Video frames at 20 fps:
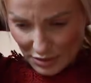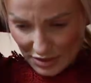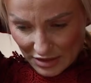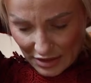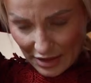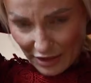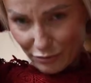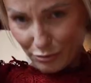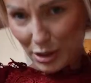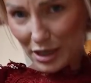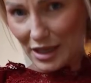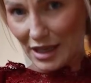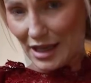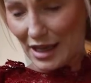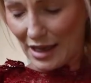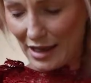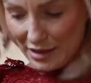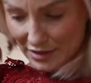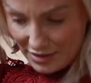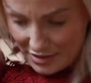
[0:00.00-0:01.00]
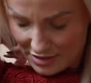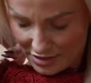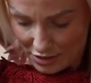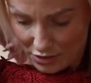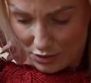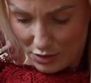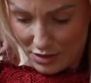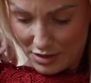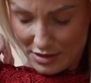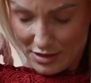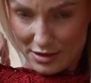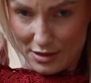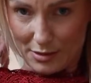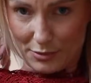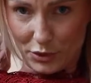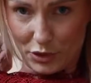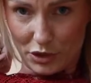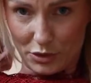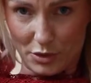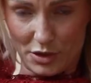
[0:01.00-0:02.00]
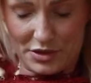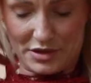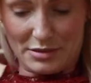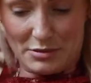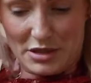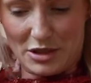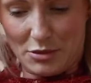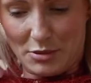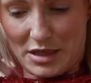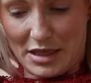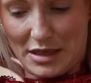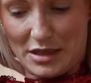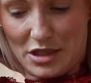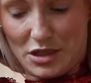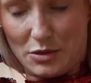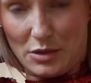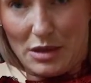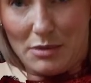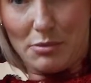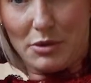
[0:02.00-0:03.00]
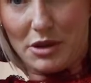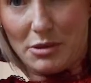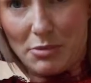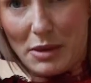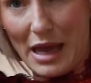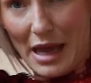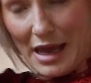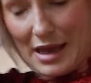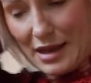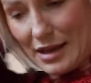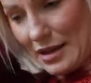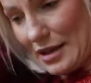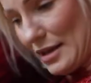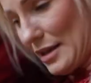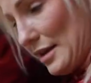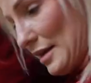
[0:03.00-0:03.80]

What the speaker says: he's going to have mucky hands, so I'm not going to ask him to help me get into it. But the back,